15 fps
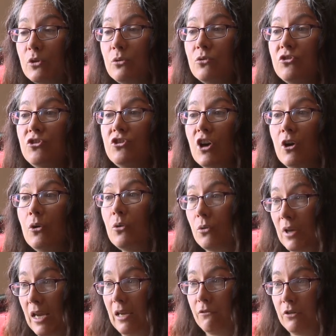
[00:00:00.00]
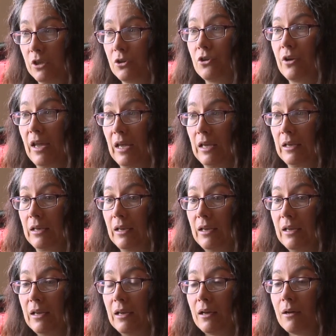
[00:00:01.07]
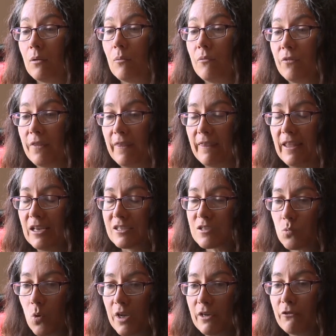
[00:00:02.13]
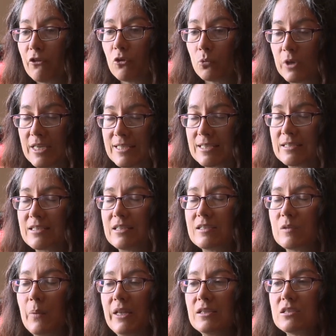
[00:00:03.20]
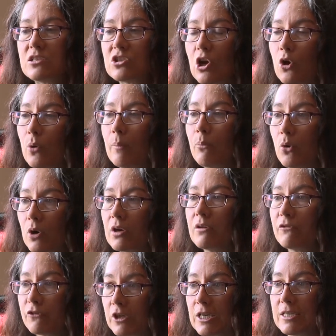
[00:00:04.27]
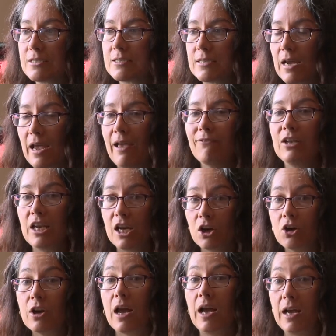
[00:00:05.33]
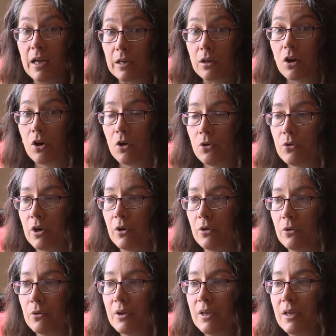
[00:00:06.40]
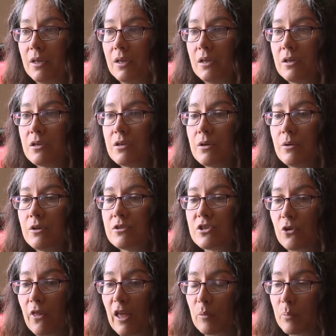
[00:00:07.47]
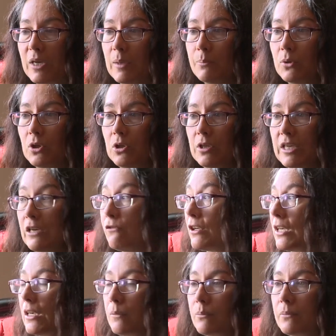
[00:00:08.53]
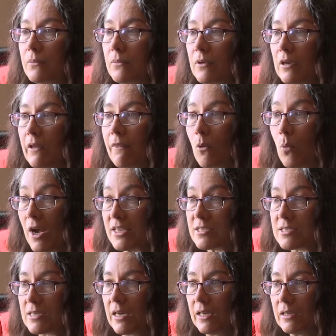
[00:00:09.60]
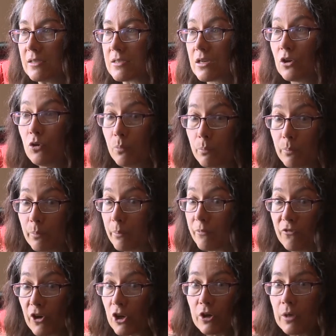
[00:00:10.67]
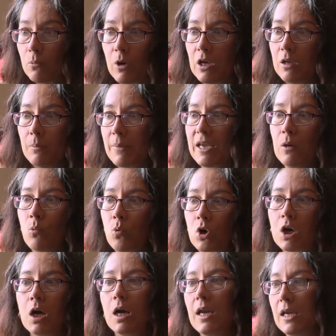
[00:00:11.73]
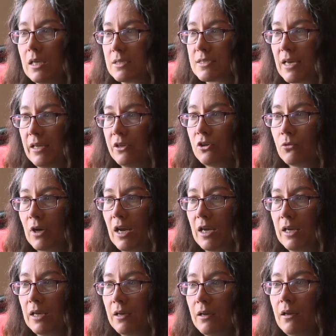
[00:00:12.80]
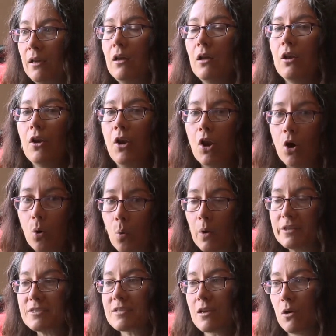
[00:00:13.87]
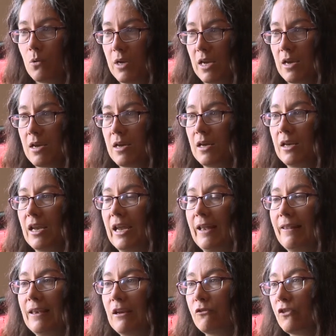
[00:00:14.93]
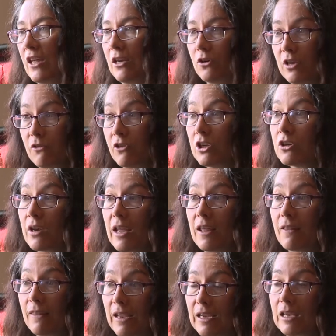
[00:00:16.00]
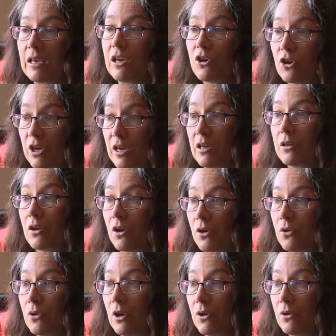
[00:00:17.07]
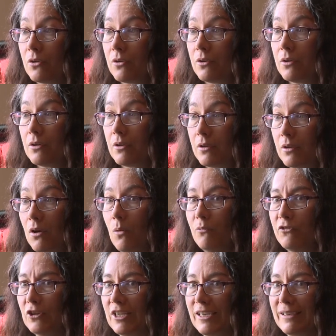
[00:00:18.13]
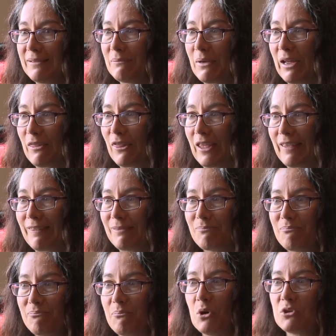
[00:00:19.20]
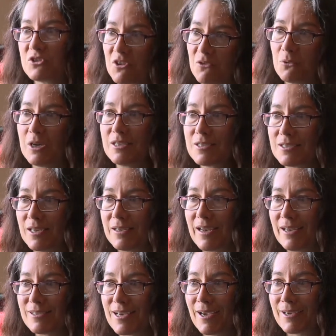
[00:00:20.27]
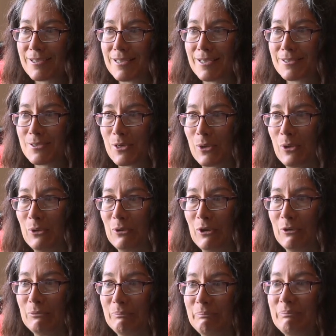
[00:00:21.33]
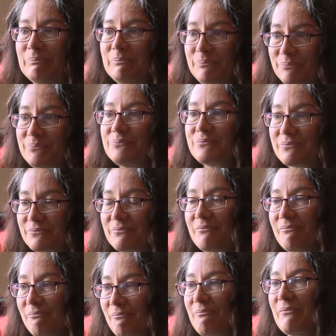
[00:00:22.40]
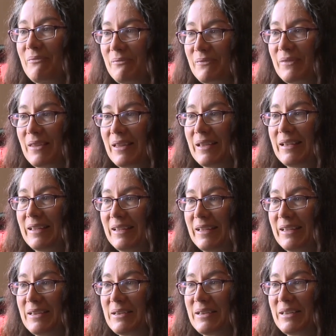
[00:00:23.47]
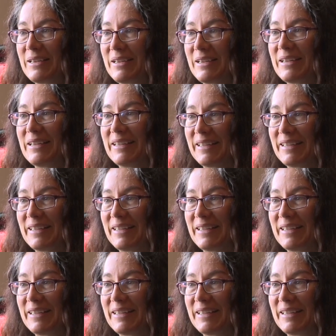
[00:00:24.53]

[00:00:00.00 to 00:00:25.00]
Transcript: who don't have internet, it's one of the reasons it's been so important for us to have it aired on Kodo so that people, even in the West End, who very well may work in Telluride, know what's going on, and if they don't have internet, they can hear it on Kodo, hopefully. I think most of the West End has access to Kodo. So in those council meetings, town council